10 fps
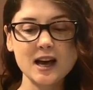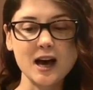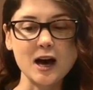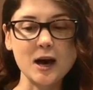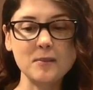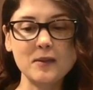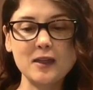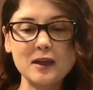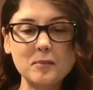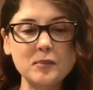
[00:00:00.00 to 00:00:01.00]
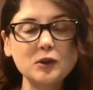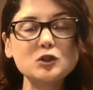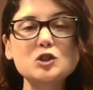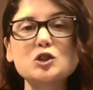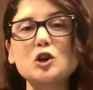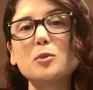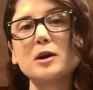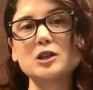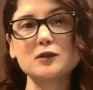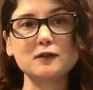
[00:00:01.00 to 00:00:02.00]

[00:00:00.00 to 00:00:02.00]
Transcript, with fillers: um, they build so much